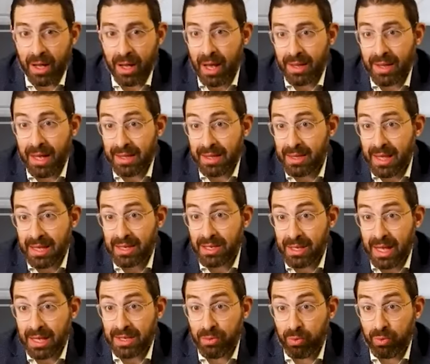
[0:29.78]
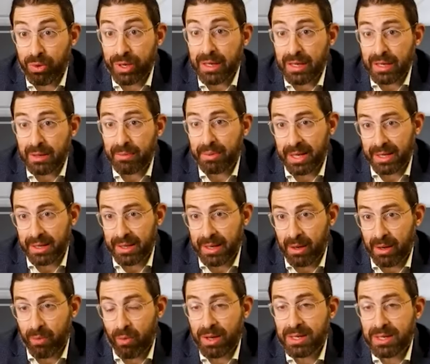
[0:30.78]
and, and that that's that's a really big
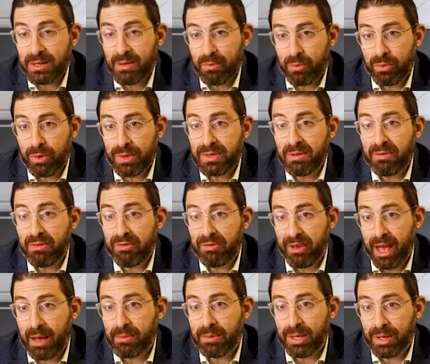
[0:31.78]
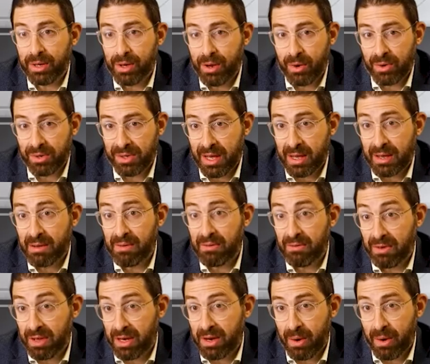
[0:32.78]
deal. Once the once the family knows they can
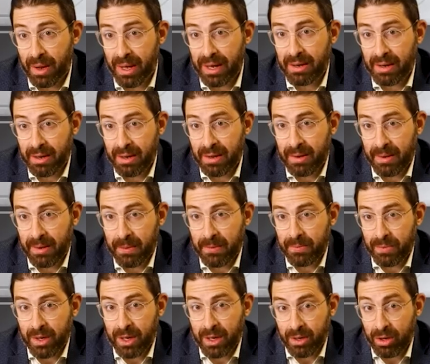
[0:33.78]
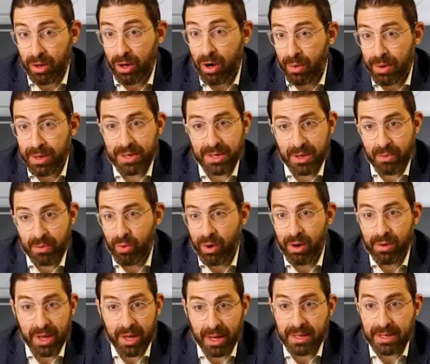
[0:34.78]
veto it, you're going
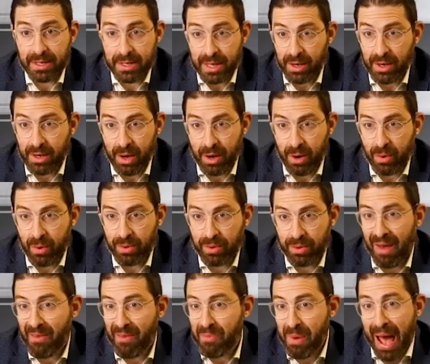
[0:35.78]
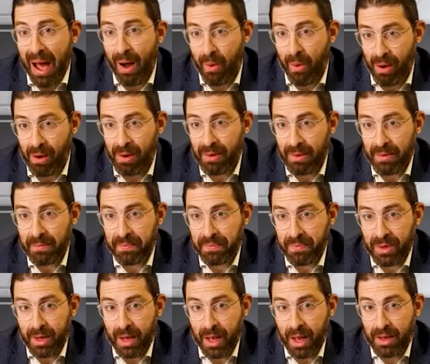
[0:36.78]
somewhere, they can say no. They have power,
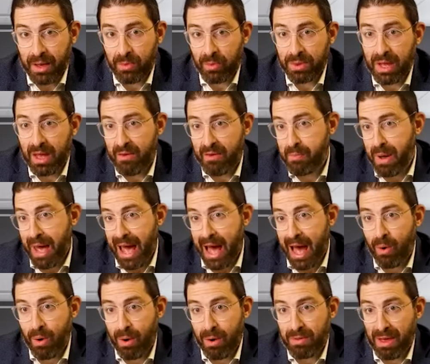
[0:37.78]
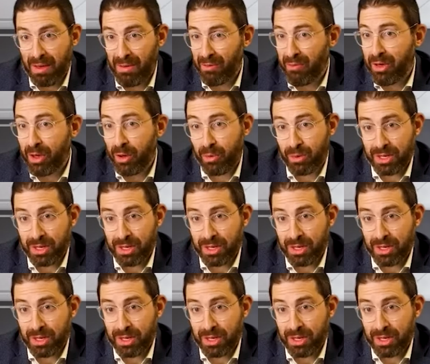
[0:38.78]
and when they have power, they feel